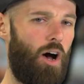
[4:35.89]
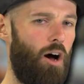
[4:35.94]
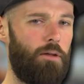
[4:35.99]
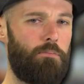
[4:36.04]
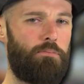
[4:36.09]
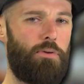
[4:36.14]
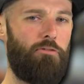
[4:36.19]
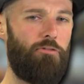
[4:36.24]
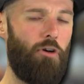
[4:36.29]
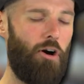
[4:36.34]

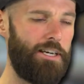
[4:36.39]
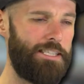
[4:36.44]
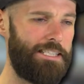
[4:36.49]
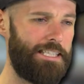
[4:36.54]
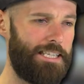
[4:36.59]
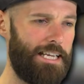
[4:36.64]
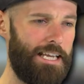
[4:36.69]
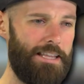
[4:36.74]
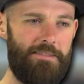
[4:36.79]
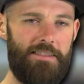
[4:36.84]
aren't
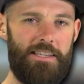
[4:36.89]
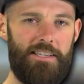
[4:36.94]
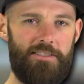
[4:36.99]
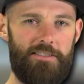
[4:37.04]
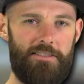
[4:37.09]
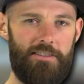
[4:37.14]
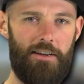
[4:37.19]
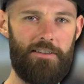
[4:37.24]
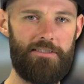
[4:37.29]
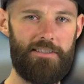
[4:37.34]
provided in this
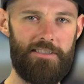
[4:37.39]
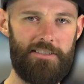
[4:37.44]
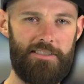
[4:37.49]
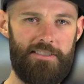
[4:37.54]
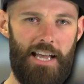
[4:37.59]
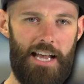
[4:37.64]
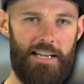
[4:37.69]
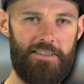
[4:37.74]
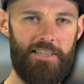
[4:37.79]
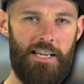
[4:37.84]
starter
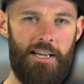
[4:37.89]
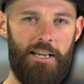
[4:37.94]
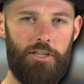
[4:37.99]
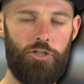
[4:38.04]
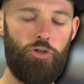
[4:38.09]
set,